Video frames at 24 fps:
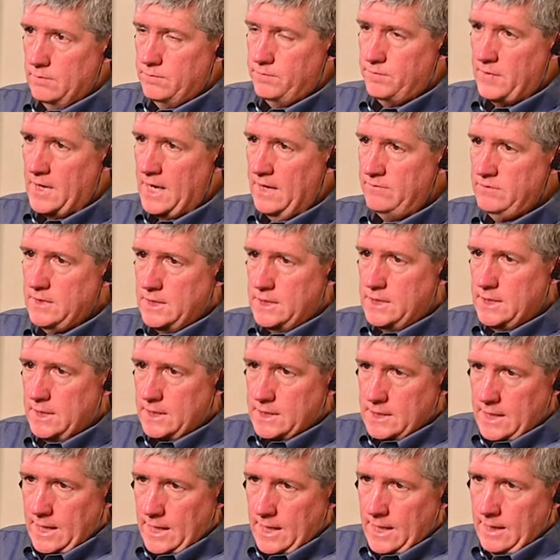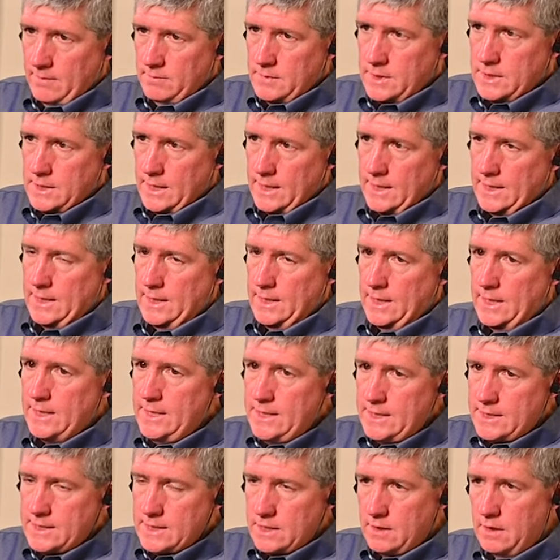5 to 6 games at
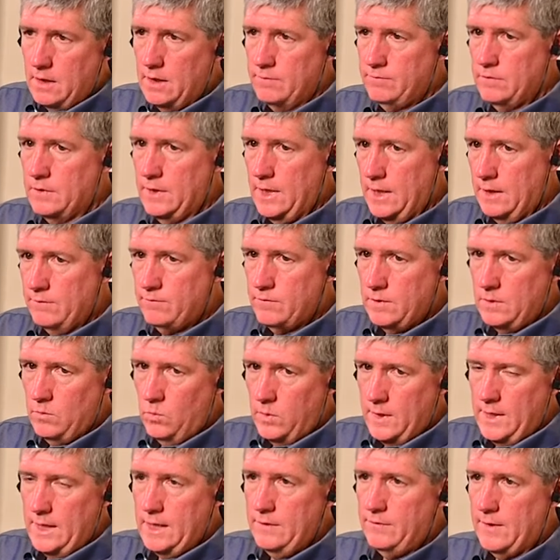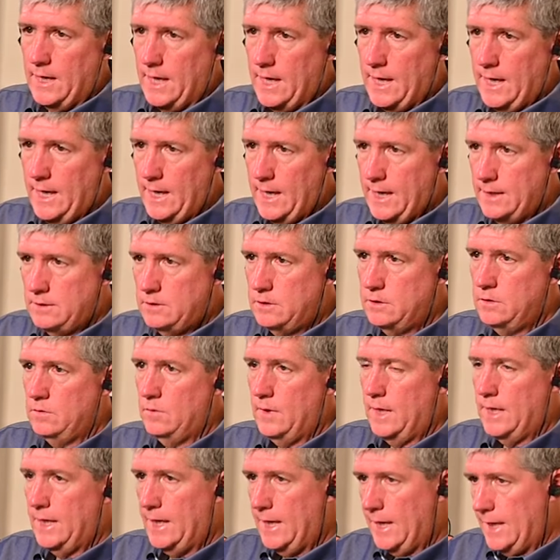least covered every week that I had to
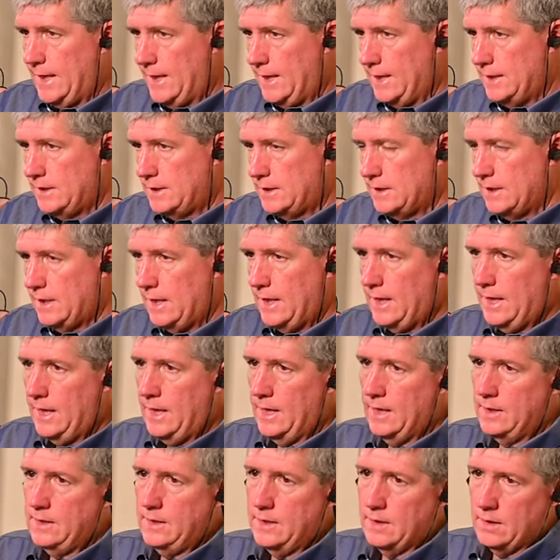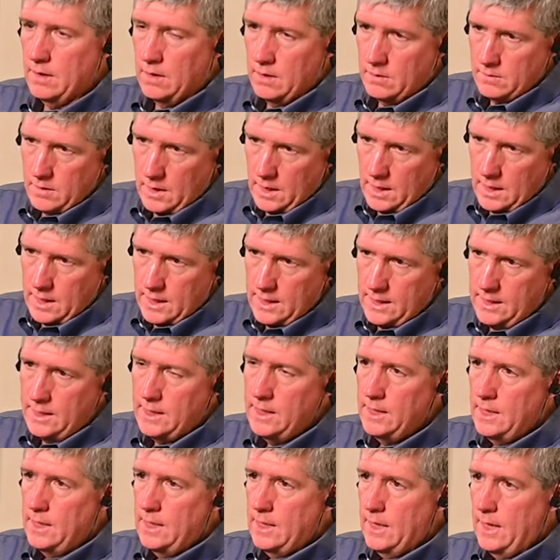edit and get online
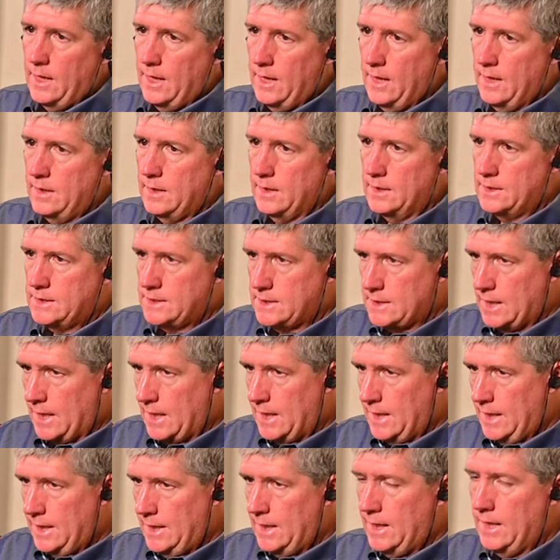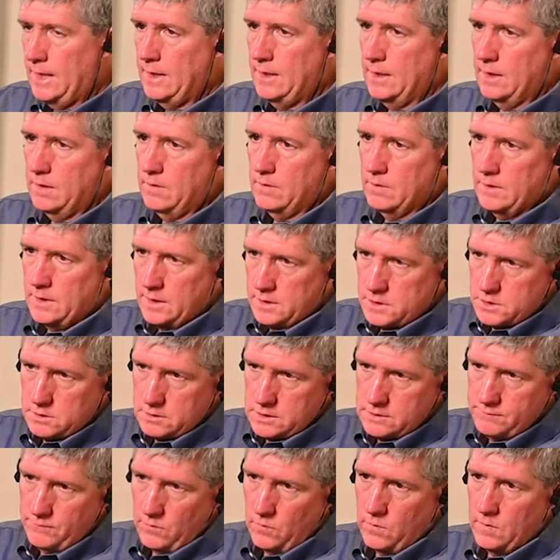and assign and get
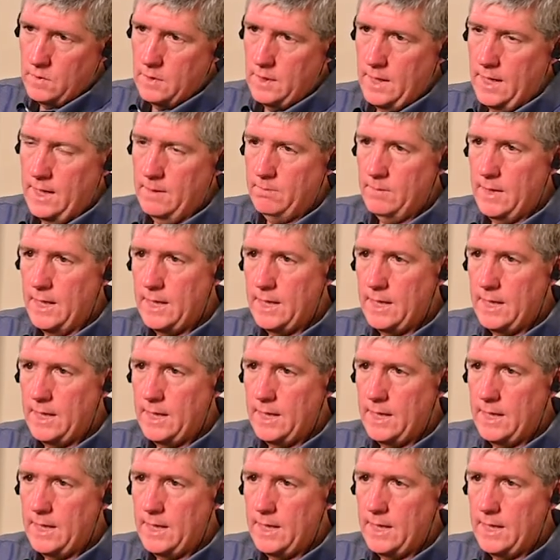credentials for and